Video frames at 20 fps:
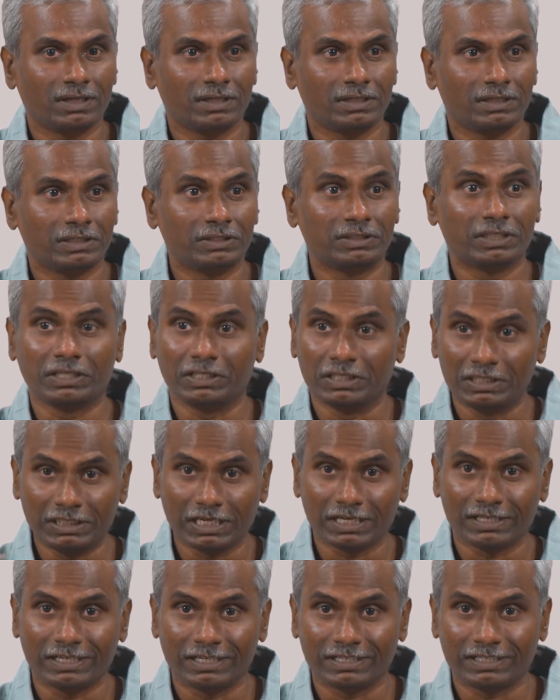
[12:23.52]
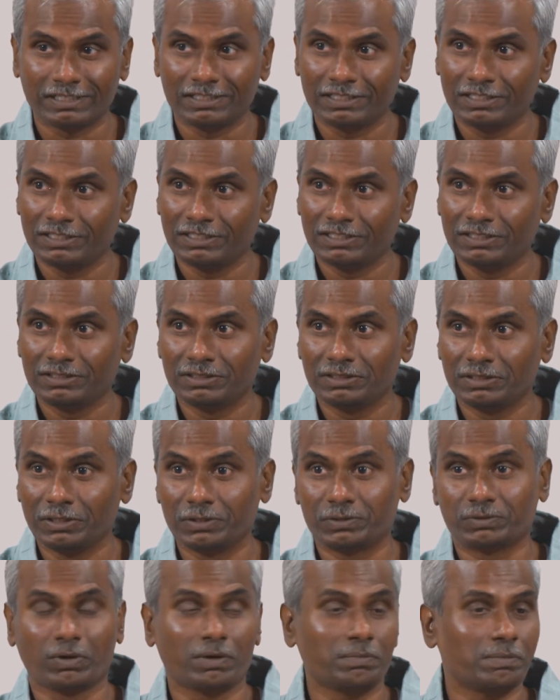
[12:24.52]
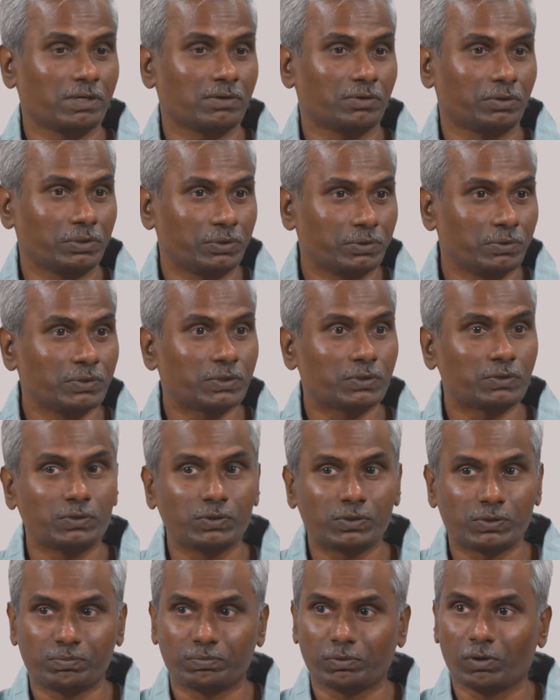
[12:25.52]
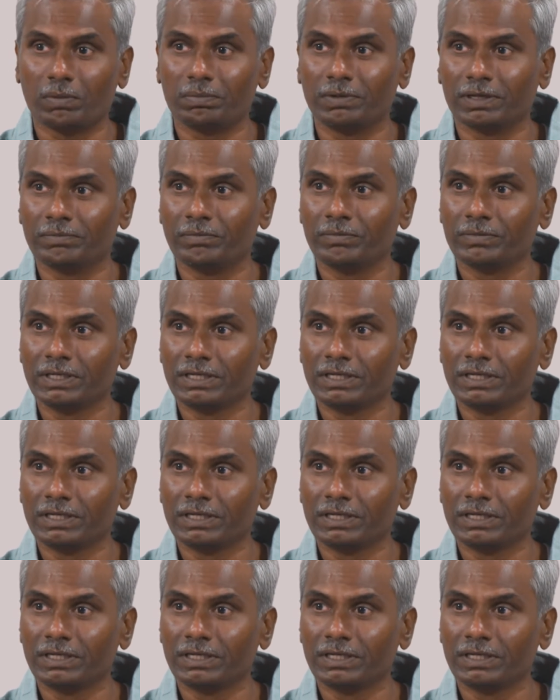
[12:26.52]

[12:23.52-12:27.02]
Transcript: In the internet it is going to be a huge problem,